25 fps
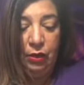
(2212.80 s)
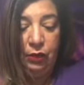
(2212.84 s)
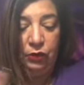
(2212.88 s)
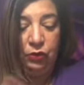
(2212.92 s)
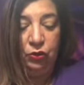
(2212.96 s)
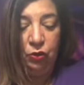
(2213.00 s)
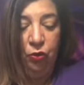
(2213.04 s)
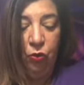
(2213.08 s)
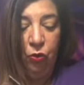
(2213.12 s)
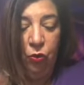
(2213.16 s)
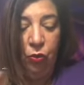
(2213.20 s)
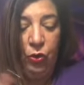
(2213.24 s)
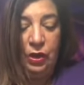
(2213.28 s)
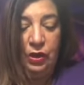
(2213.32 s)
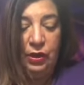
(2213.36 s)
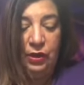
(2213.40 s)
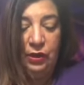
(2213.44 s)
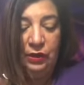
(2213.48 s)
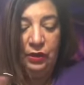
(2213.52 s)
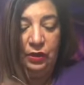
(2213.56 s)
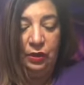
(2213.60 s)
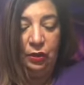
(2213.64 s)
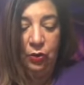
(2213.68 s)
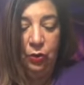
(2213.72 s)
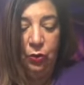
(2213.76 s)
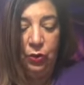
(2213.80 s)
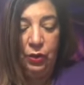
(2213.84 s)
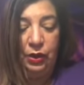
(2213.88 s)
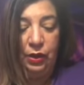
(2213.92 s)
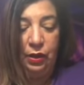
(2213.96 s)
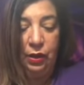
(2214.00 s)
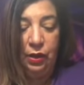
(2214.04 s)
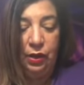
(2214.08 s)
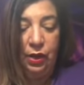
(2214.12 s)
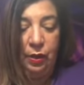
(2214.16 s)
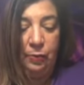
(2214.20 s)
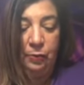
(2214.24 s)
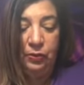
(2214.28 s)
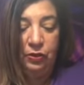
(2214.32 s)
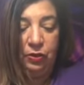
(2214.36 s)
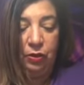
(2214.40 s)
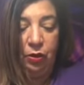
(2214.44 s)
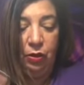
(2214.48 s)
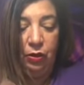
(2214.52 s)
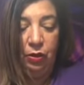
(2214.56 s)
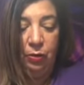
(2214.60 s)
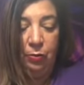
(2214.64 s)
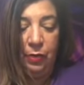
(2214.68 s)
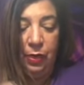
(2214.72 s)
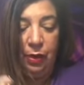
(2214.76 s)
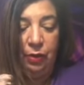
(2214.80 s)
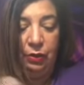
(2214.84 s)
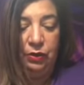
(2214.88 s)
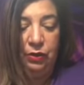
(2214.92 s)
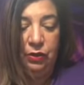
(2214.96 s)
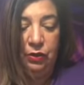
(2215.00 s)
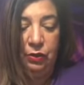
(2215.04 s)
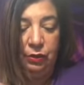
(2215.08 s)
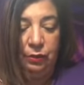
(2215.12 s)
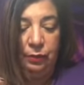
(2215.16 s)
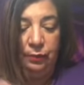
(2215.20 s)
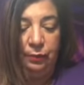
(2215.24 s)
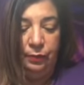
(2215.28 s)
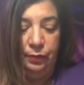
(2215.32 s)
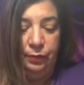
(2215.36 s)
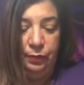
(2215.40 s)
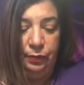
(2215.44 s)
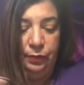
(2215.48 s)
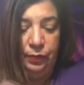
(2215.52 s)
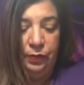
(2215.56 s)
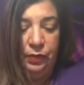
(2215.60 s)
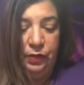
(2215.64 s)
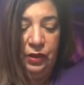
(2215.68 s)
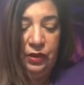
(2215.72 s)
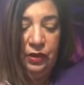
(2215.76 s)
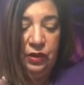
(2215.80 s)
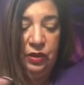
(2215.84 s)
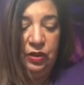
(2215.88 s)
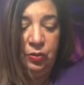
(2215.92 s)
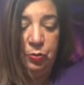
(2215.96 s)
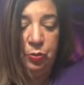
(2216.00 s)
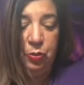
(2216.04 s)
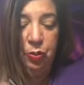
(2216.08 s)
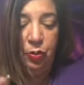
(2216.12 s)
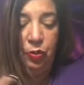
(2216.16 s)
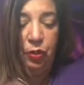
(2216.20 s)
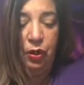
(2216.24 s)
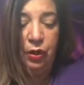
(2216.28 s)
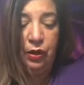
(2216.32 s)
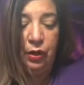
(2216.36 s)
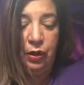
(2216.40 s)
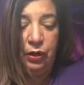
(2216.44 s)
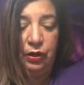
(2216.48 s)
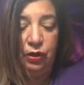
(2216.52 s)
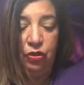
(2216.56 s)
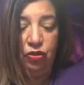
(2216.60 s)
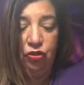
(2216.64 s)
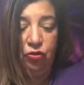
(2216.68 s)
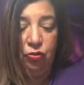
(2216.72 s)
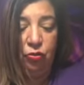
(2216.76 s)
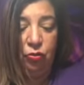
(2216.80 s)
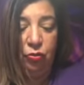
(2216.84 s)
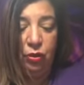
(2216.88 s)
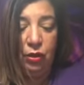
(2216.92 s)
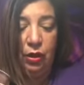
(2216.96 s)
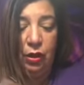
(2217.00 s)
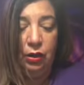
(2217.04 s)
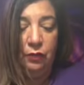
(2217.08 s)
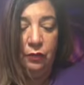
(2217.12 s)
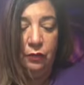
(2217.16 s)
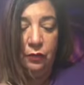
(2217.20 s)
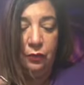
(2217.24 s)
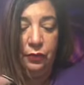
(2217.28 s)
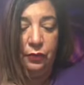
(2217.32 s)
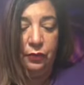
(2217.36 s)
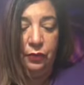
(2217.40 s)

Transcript: So what is the Queen of Cups all about here? This is pure unconditional love.